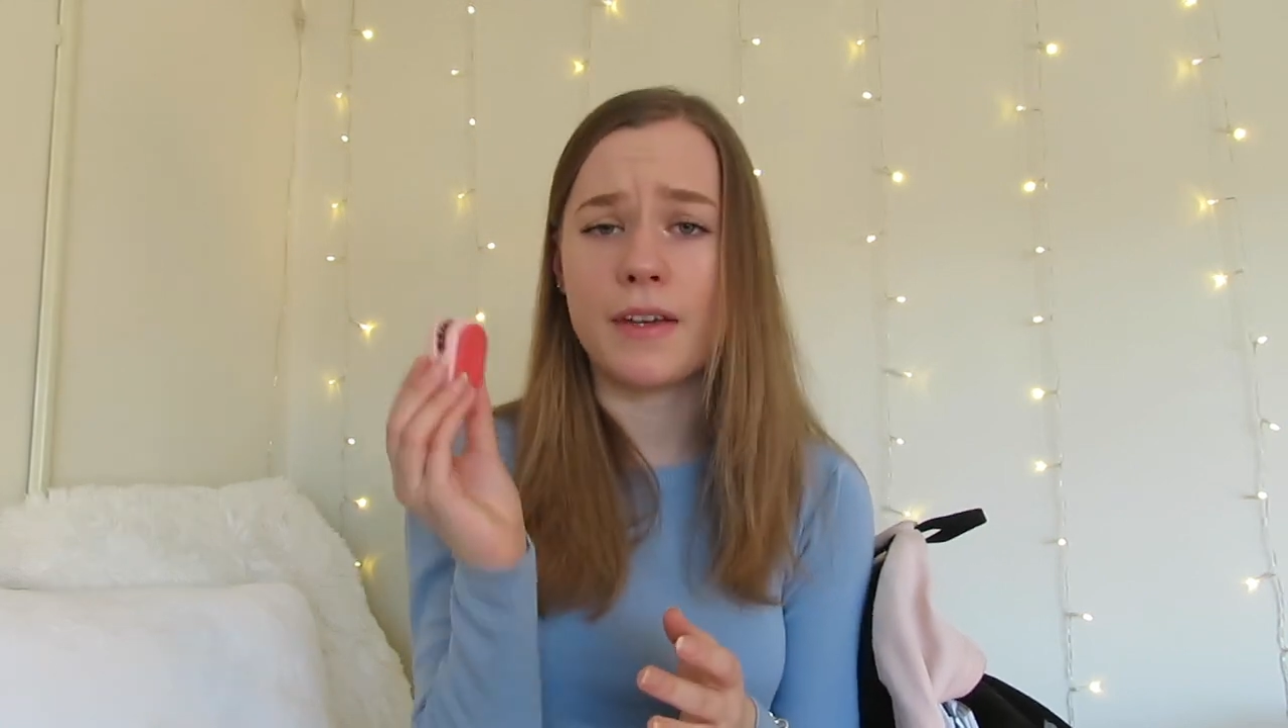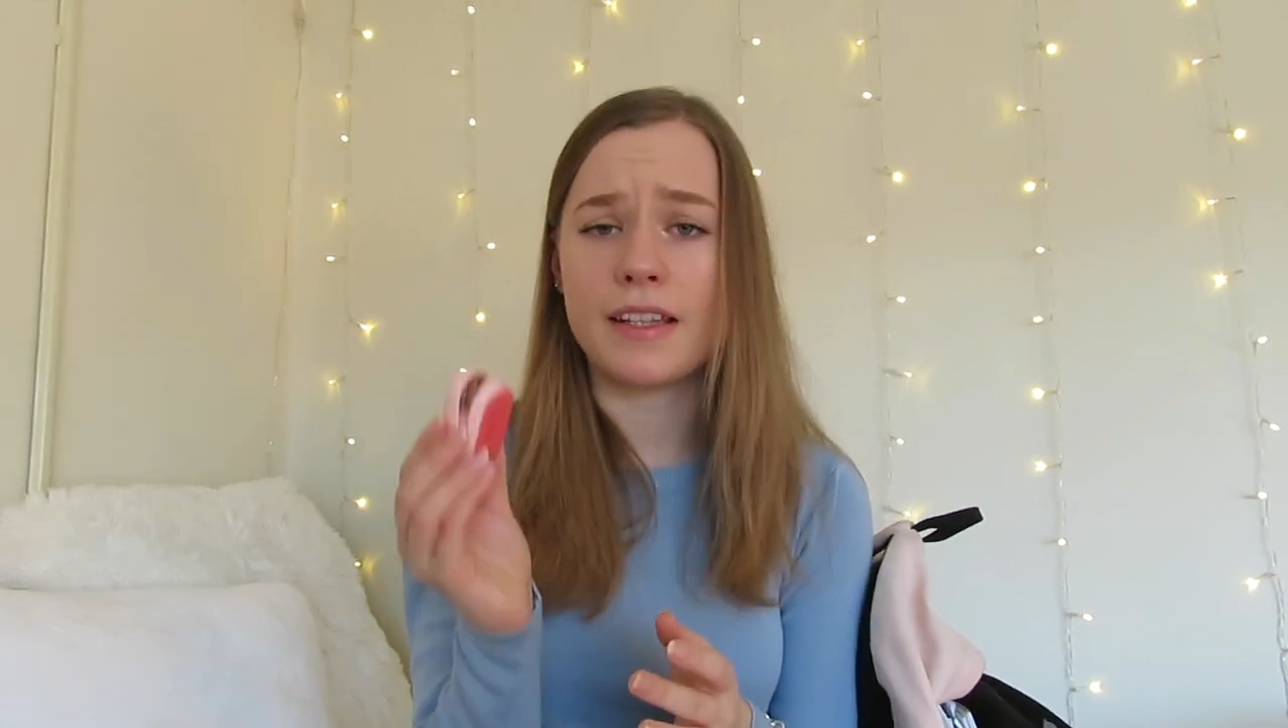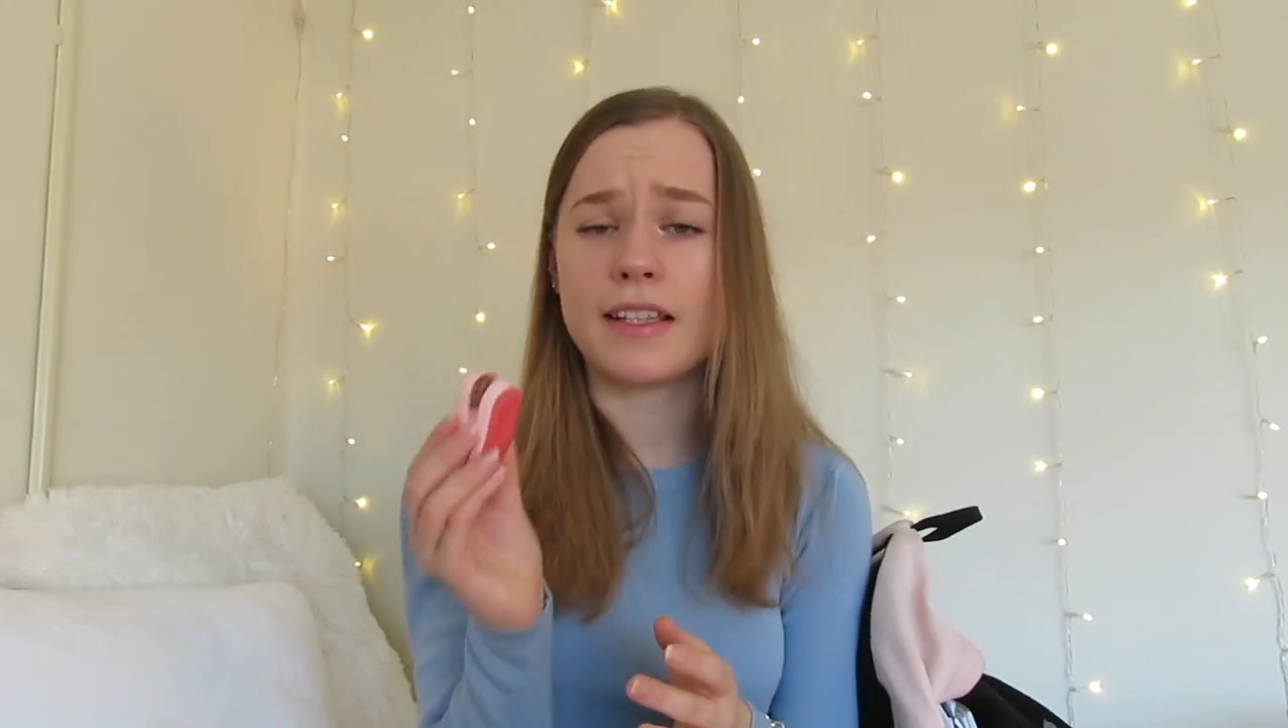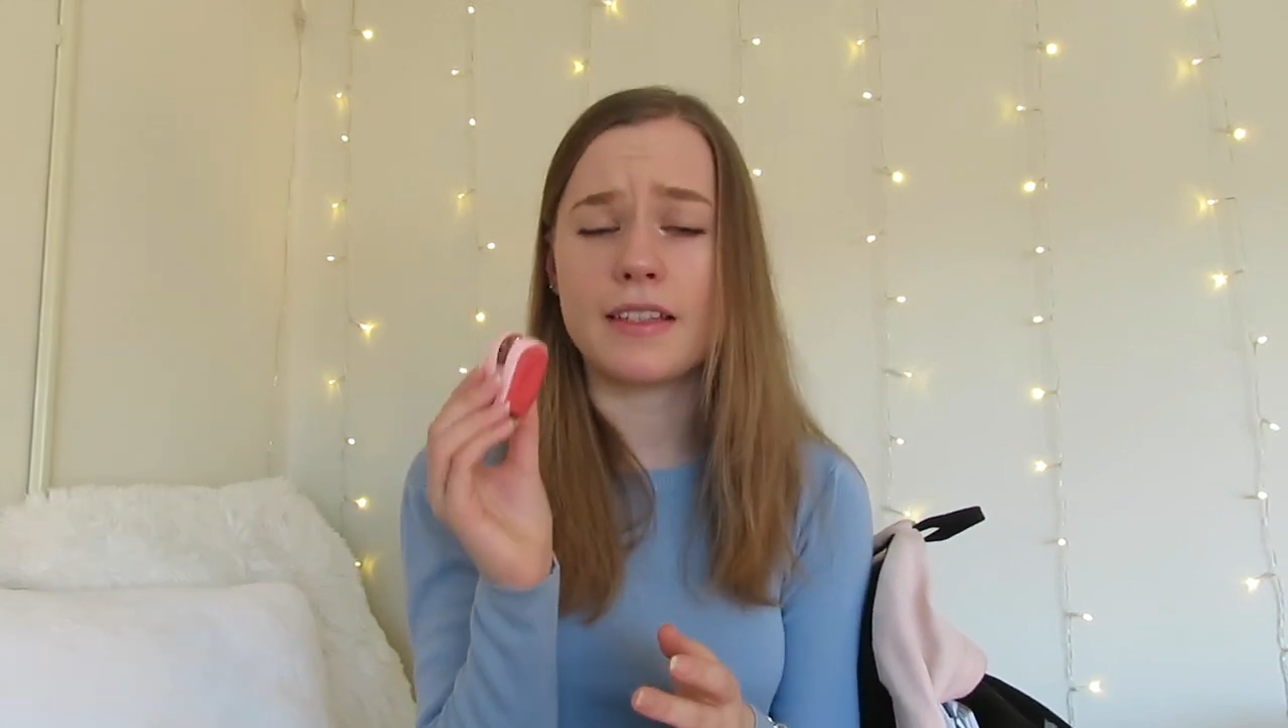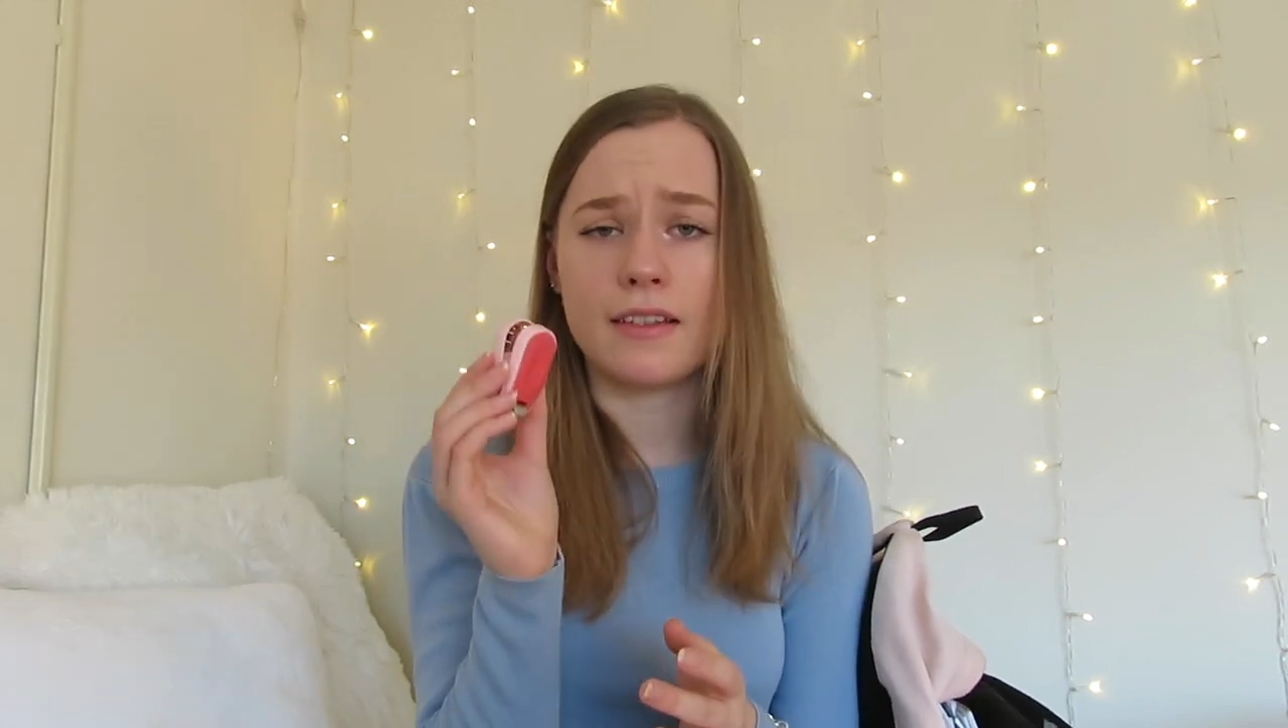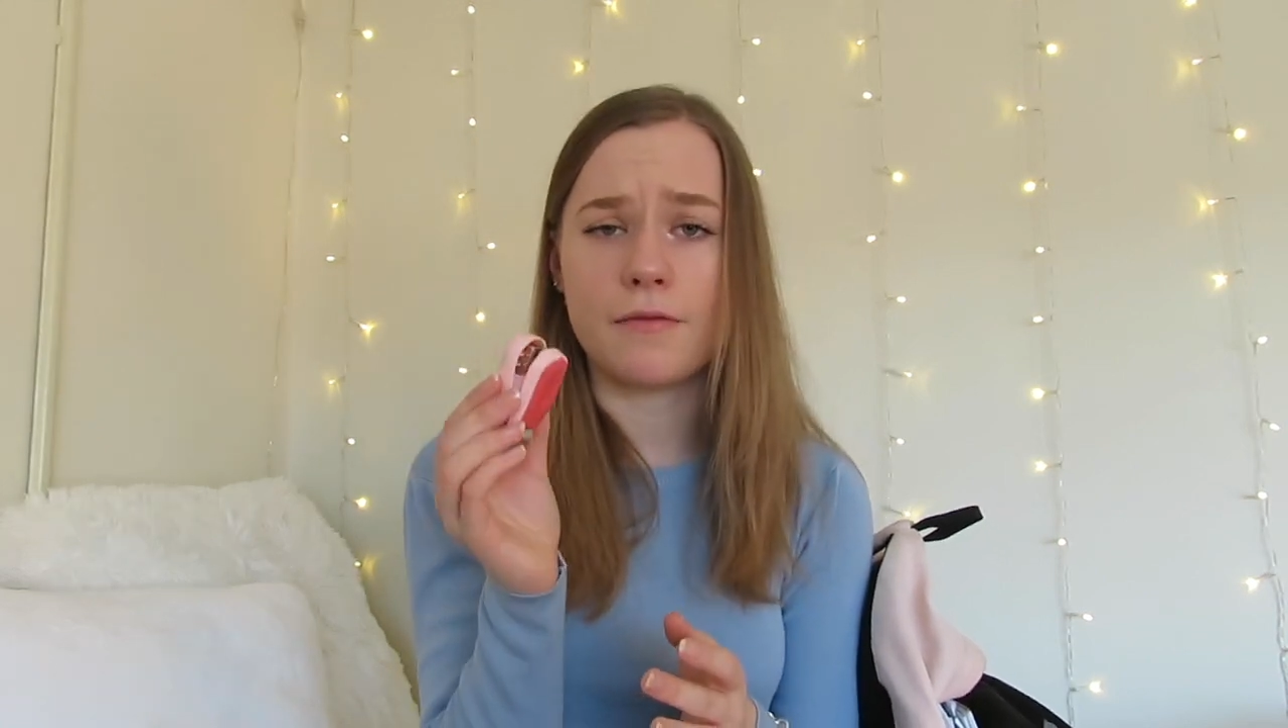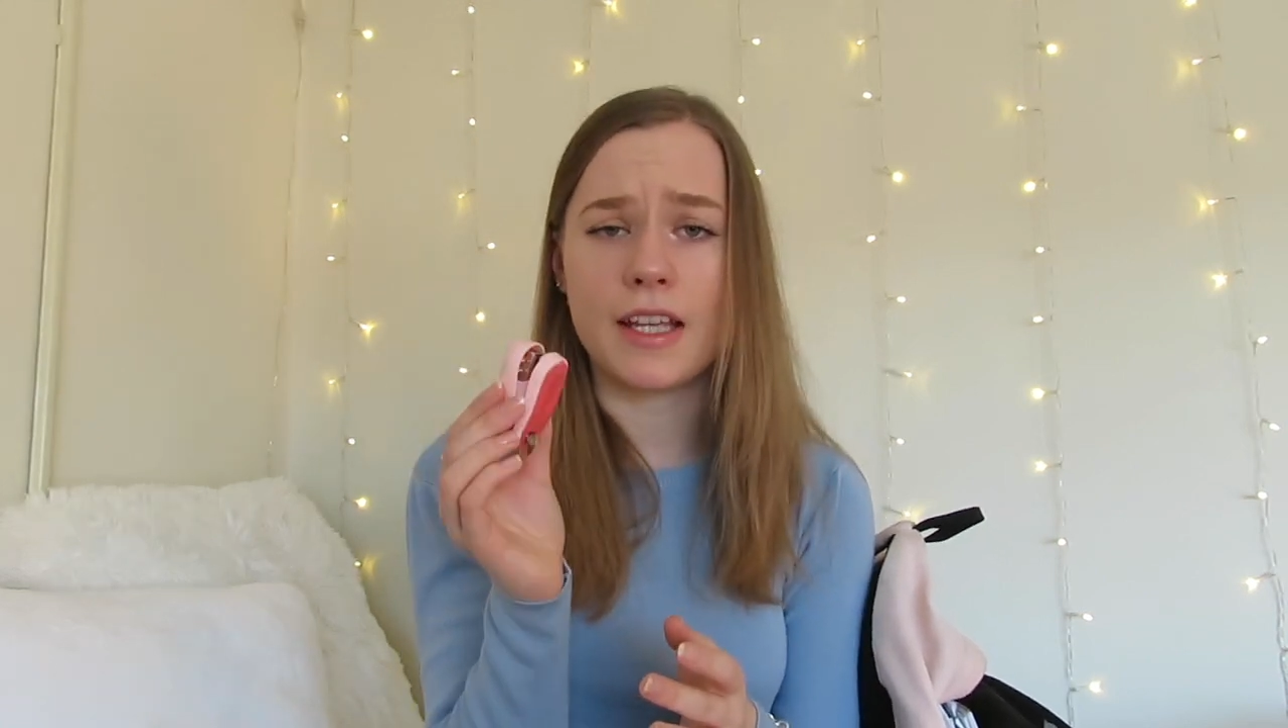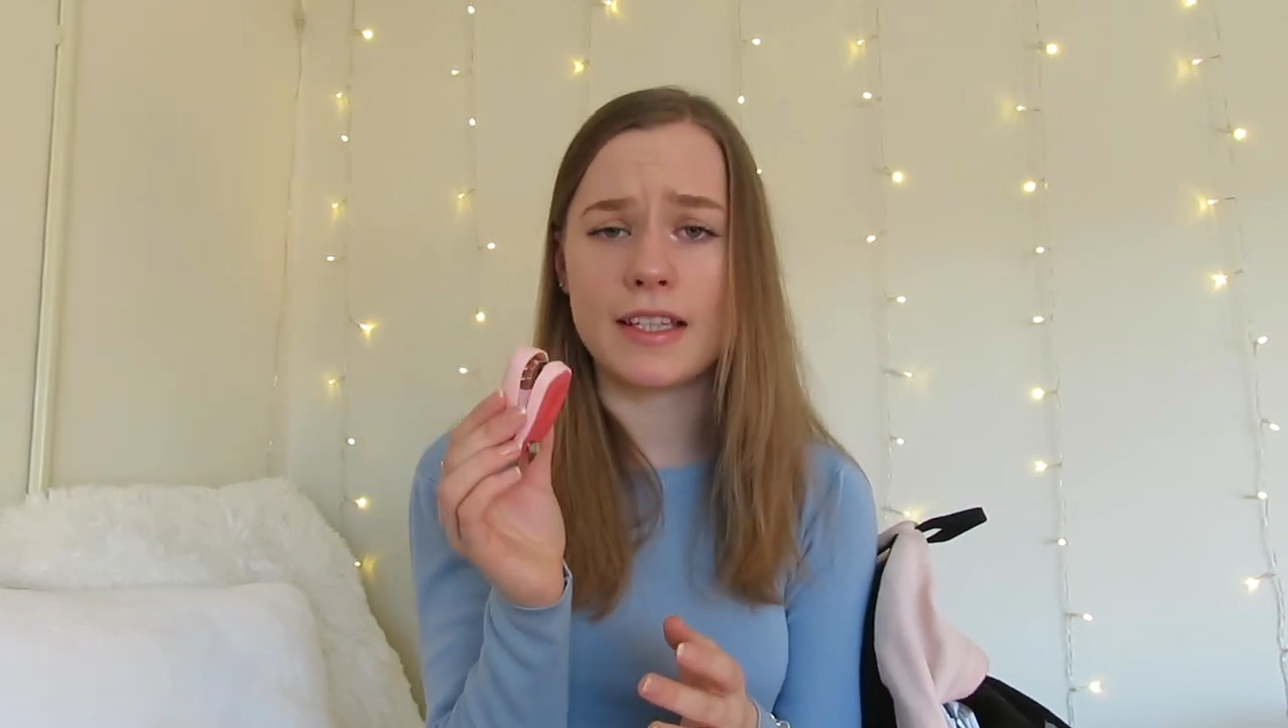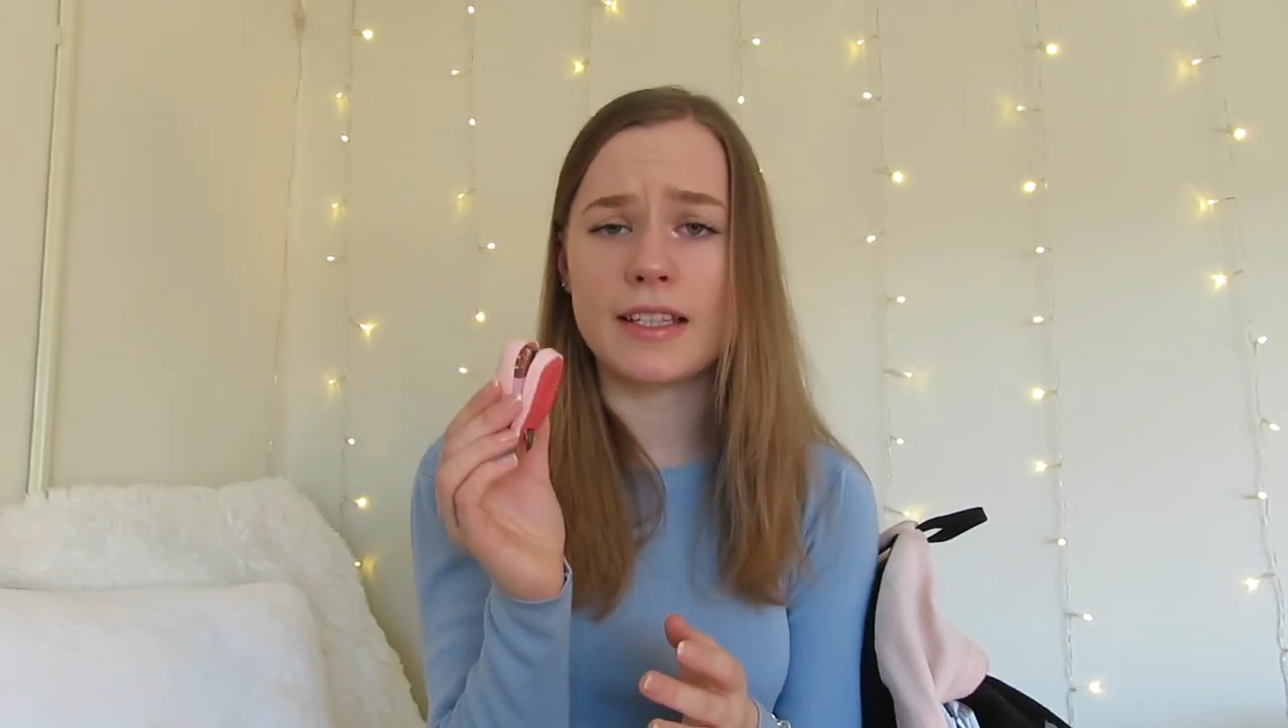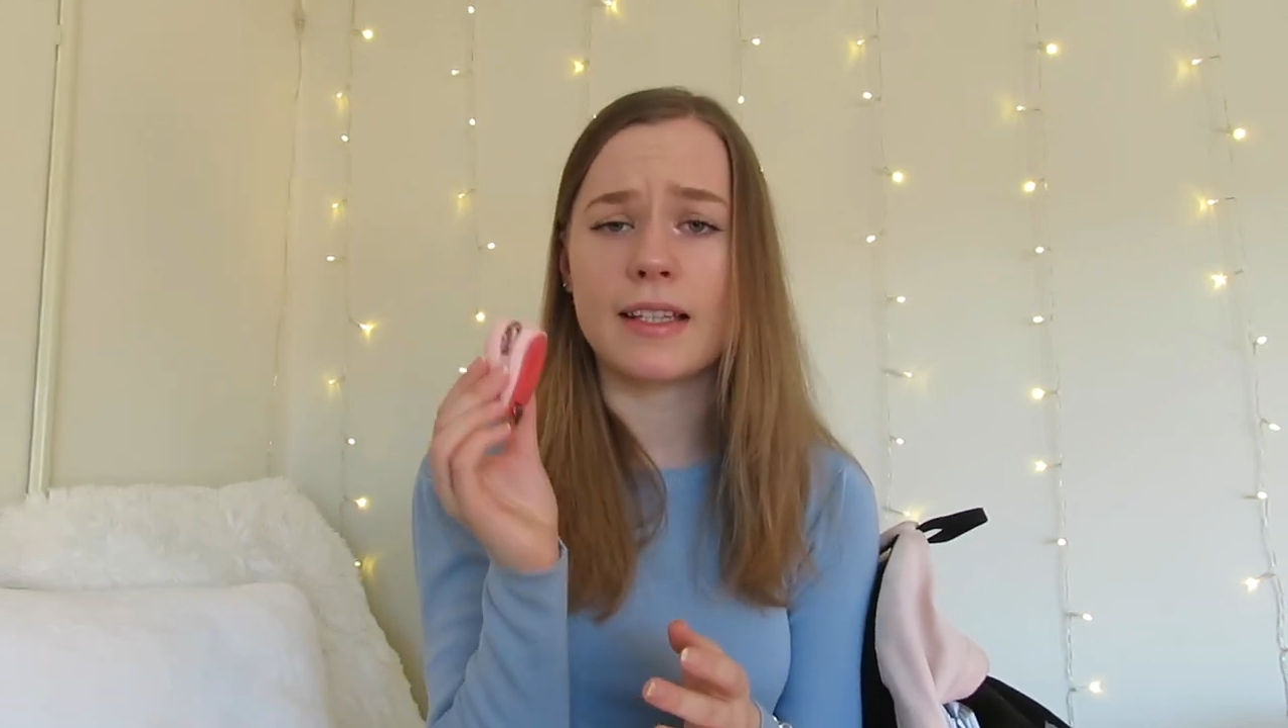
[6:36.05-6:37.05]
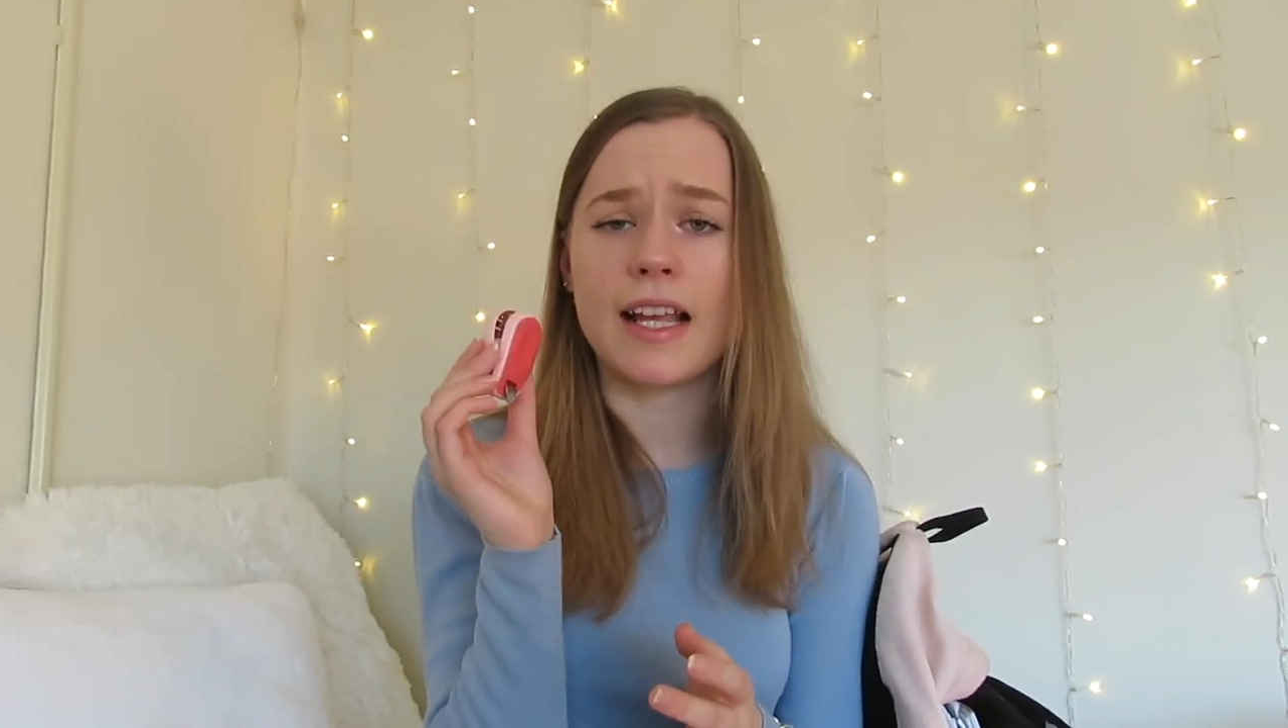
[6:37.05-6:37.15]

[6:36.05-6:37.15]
fits